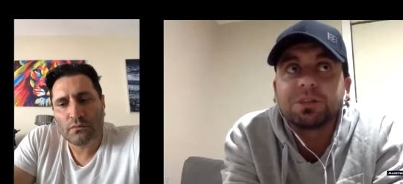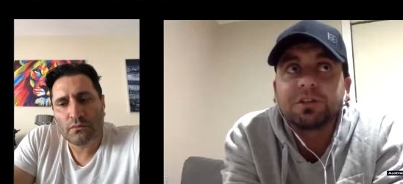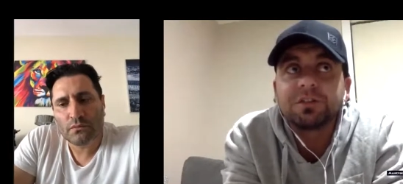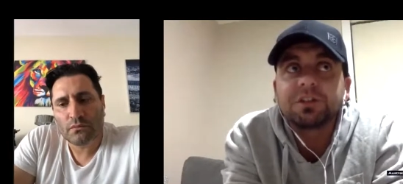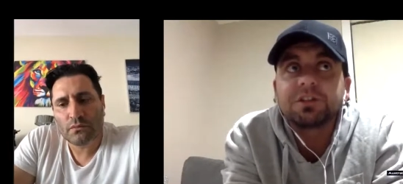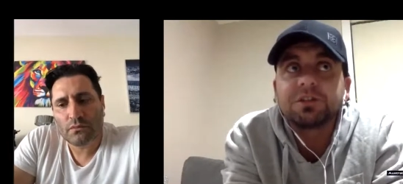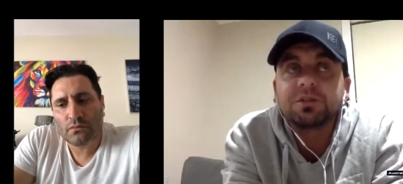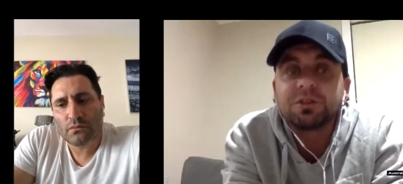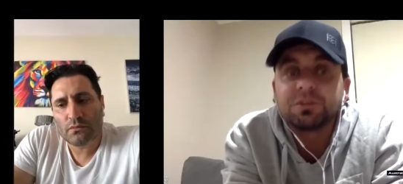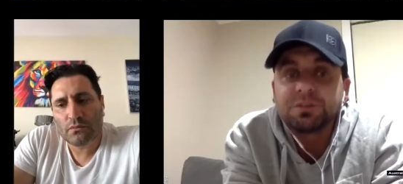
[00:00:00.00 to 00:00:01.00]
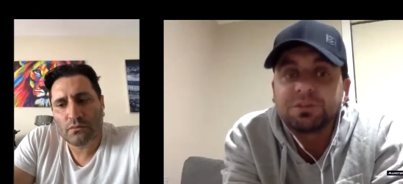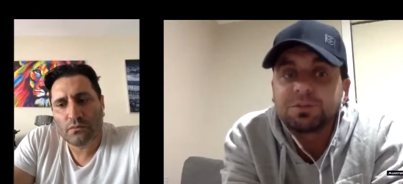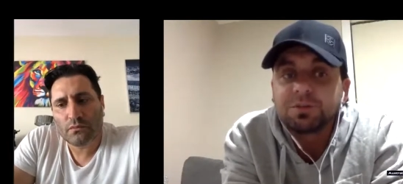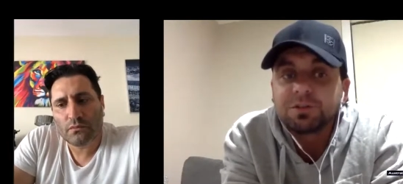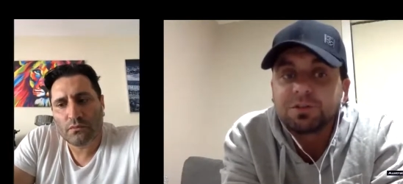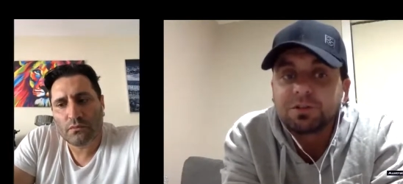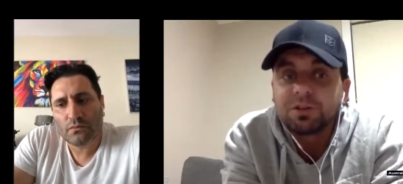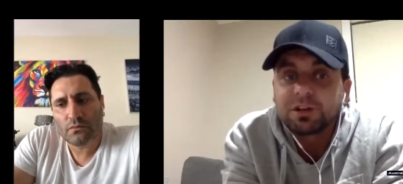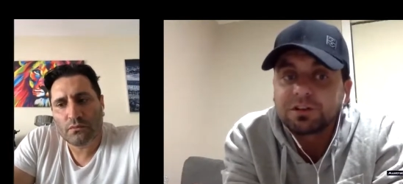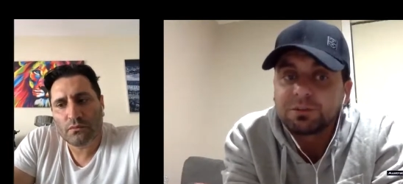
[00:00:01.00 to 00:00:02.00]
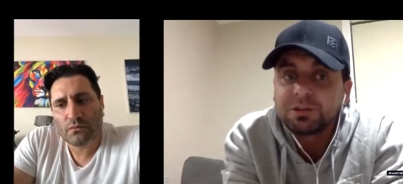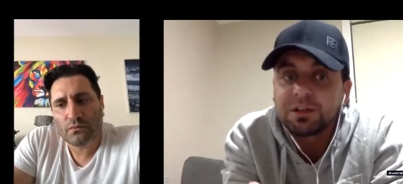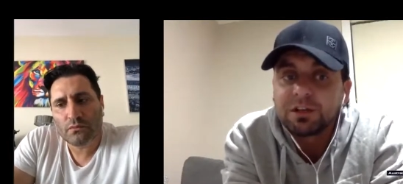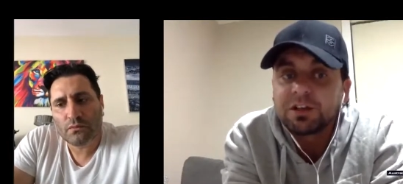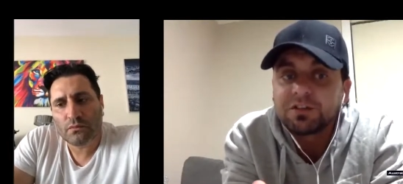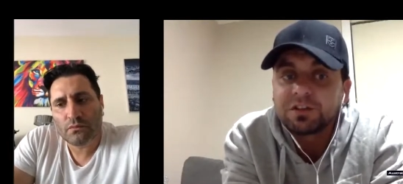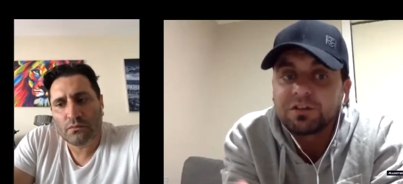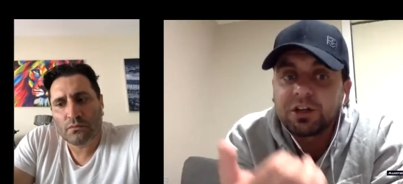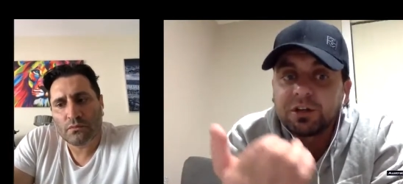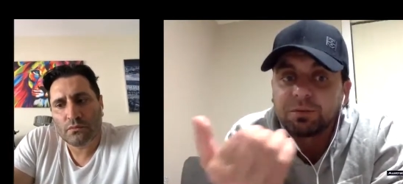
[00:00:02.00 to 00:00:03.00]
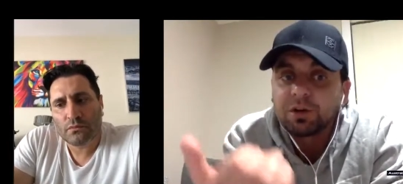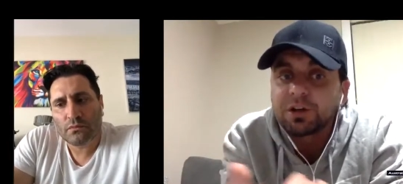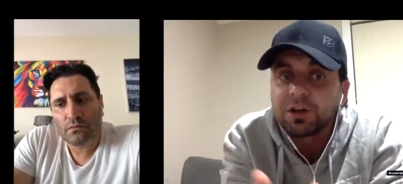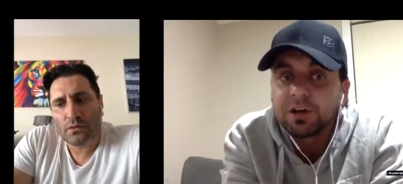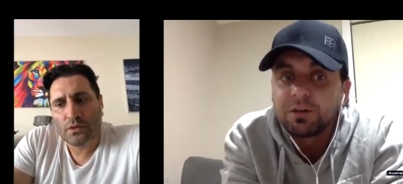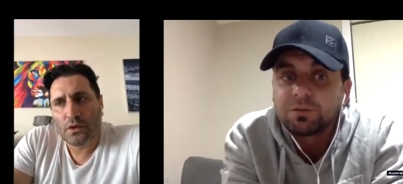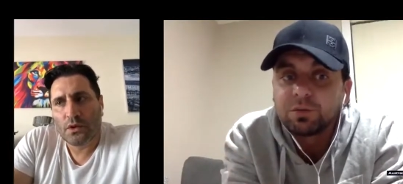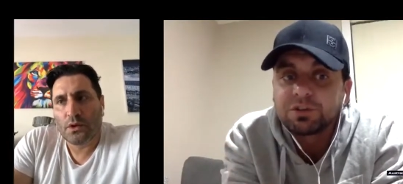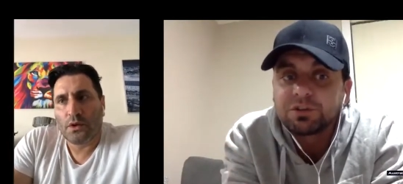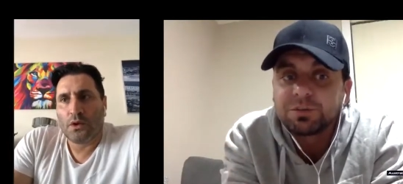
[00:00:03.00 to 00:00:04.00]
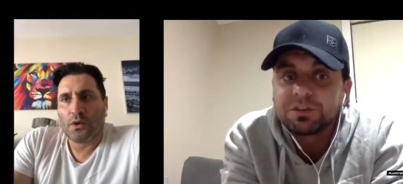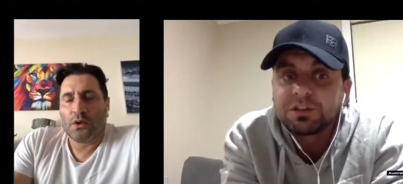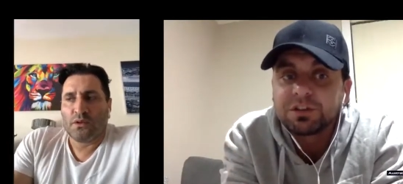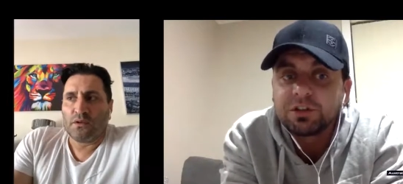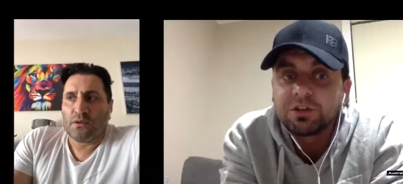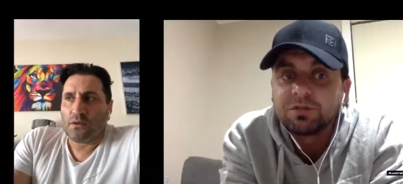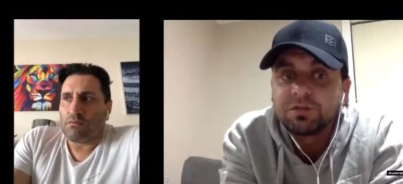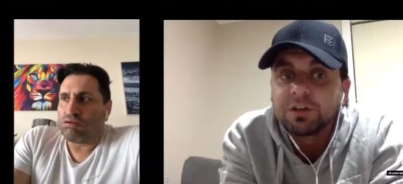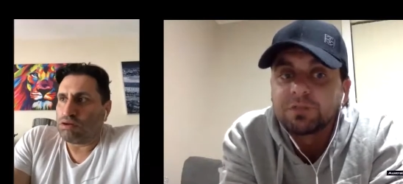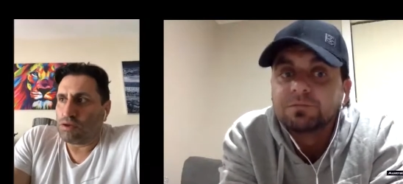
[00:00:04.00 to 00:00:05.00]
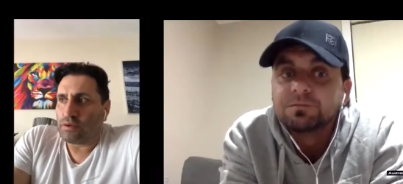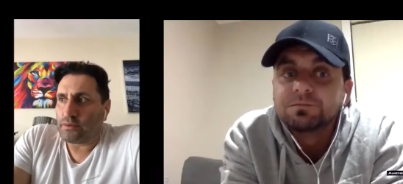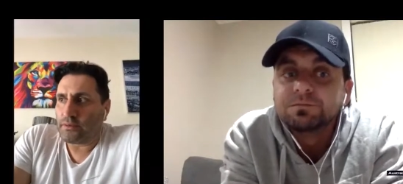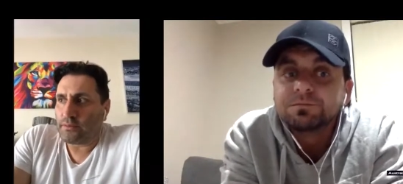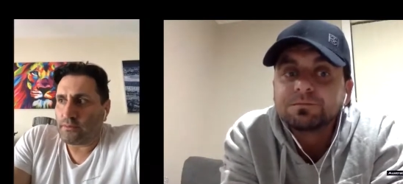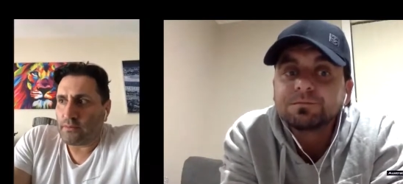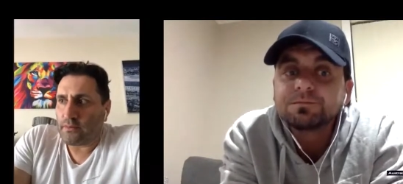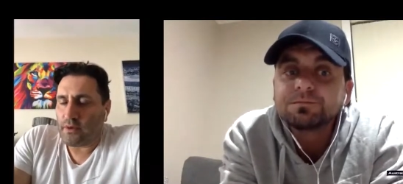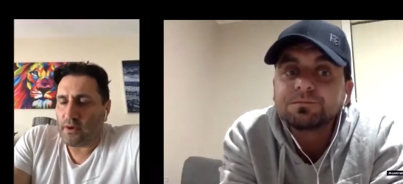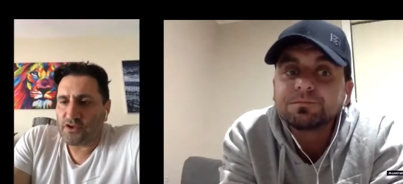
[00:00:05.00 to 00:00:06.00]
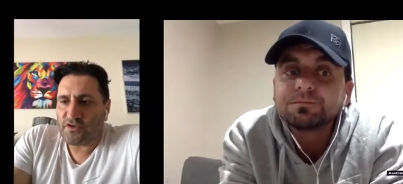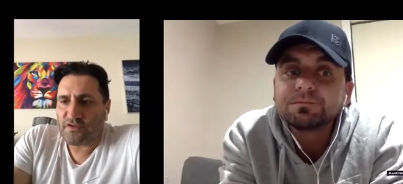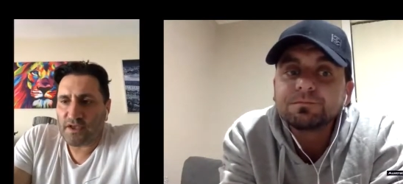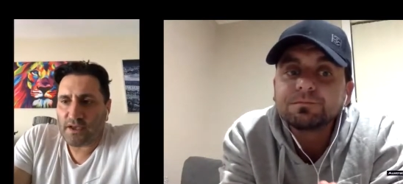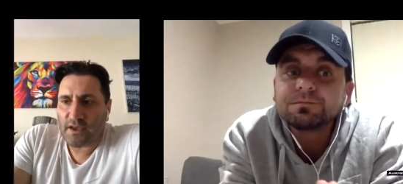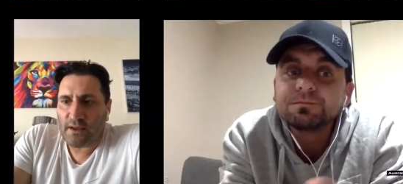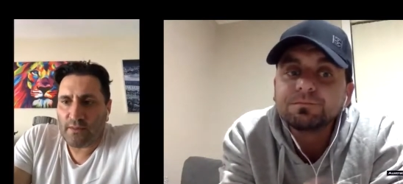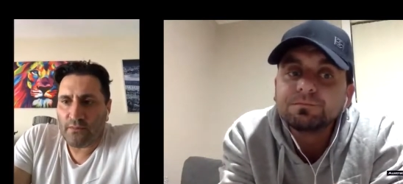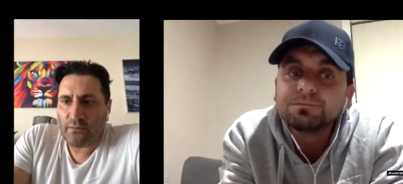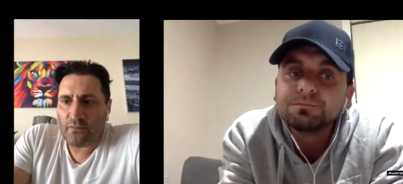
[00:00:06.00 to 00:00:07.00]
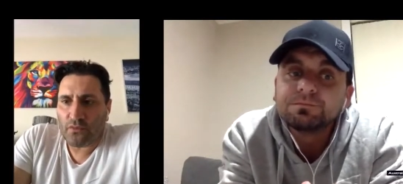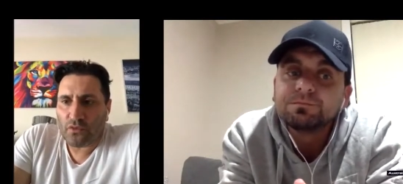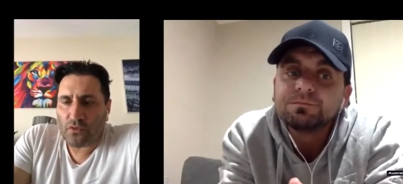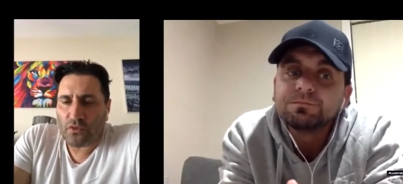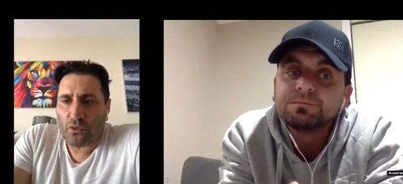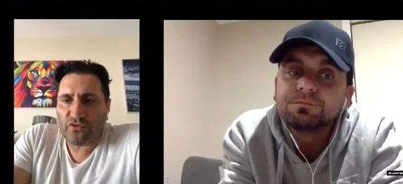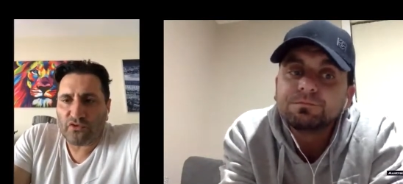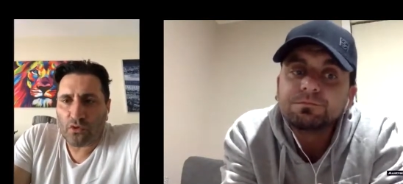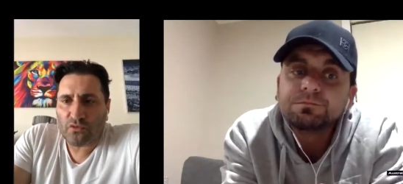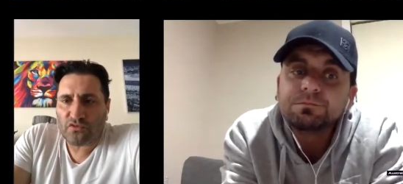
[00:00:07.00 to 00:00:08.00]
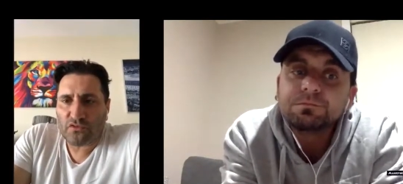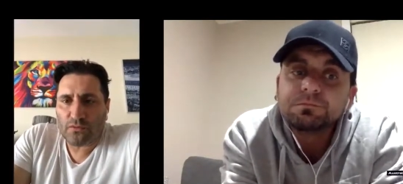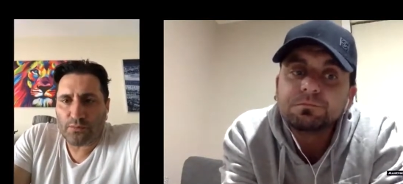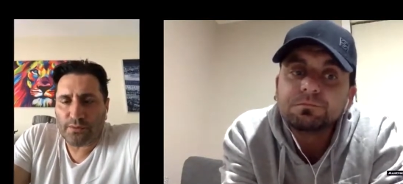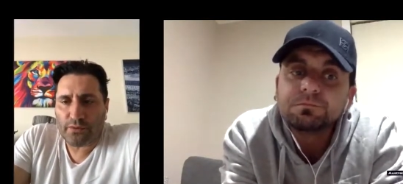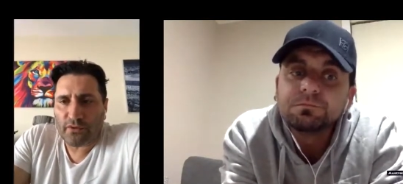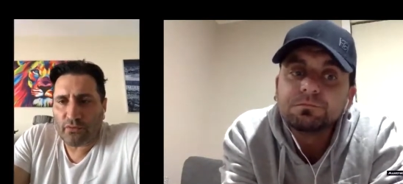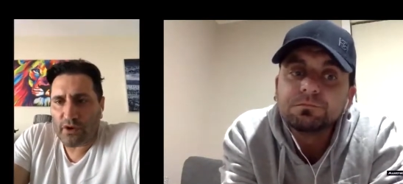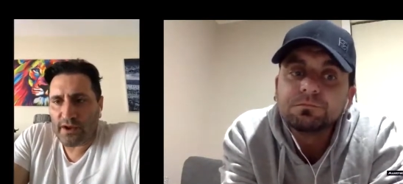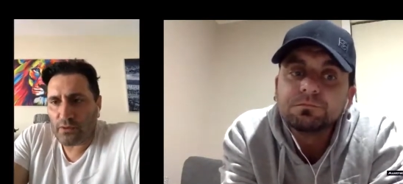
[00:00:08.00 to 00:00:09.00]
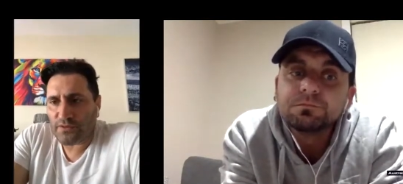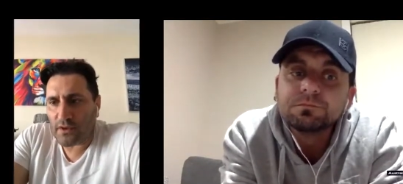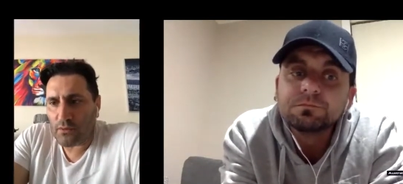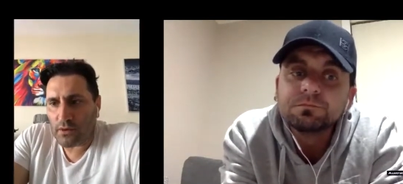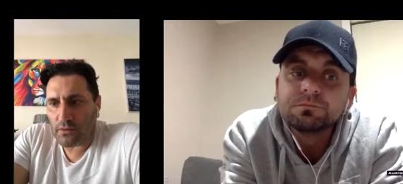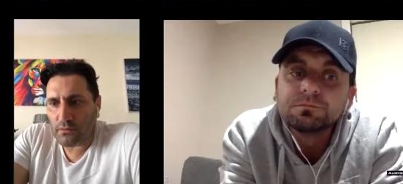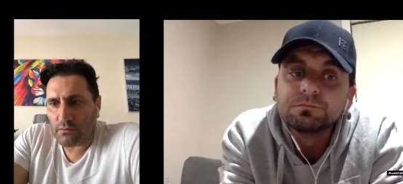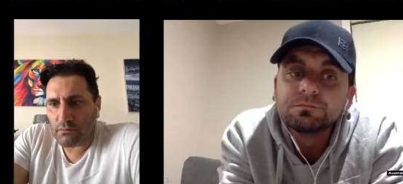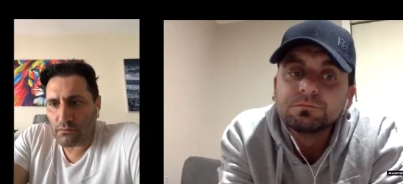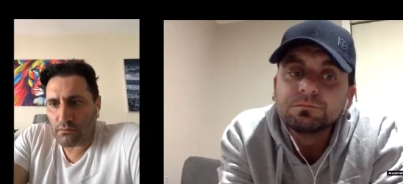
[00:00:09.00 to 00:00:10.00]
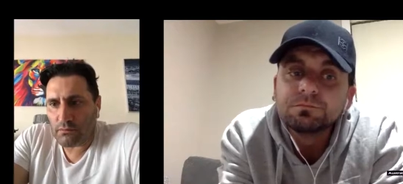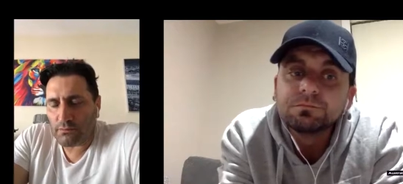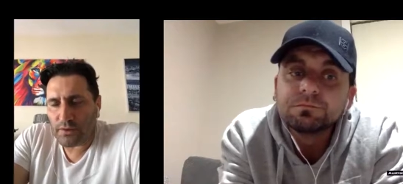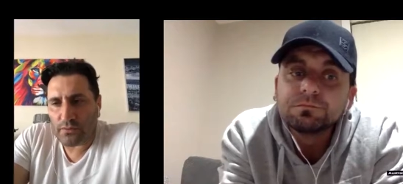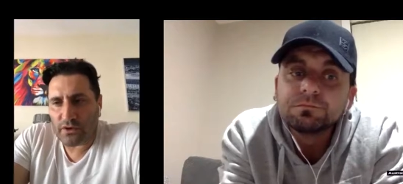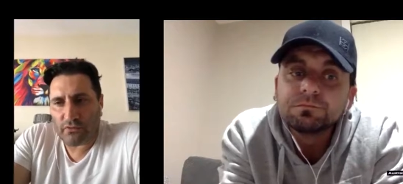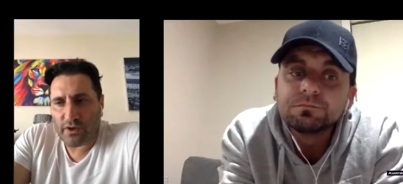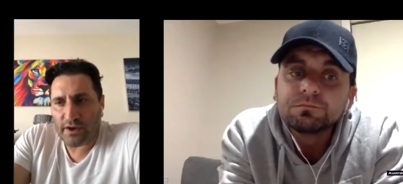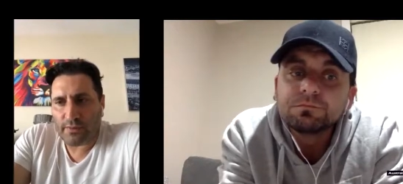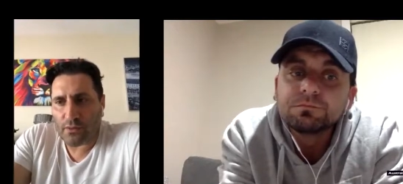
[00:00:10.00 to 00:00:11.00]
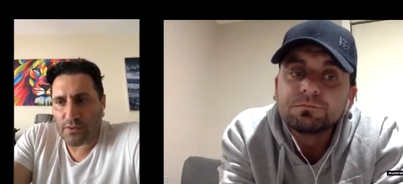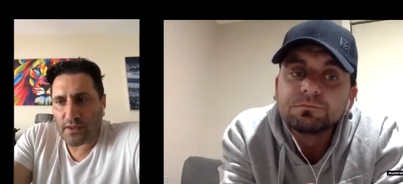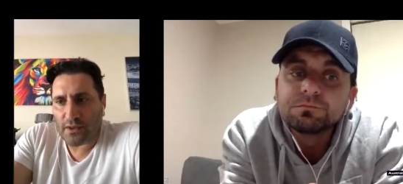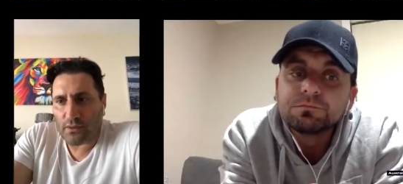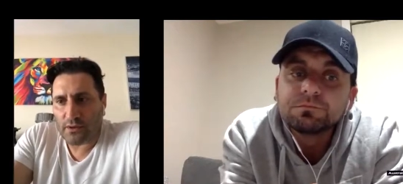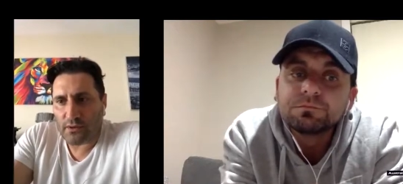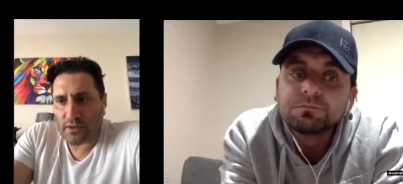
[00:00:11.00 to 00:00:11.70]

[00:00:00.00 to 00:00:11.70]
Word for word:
Speaker 1: that affecting you as a business person? Like some of that negative stuff. How do you block it out? What's the best thing that you've done?
Speaker 2: I just think um, the result. People can write what they want people can write about what they want